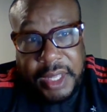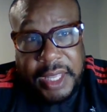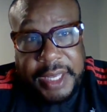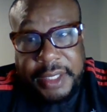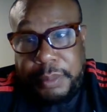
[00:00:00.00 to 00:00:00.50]

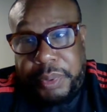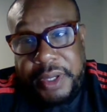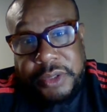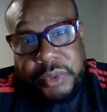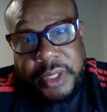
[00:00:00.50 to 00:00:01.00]
And it
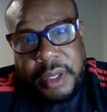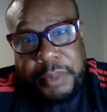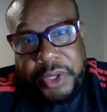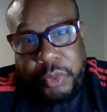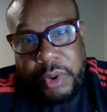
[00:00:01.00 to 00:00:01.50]
depends on the
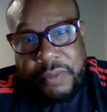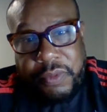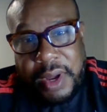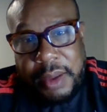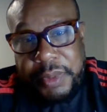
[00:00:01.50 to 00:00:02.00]
company you work
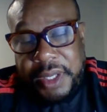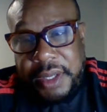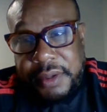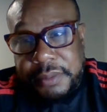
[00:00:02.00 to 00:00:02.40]
for, how many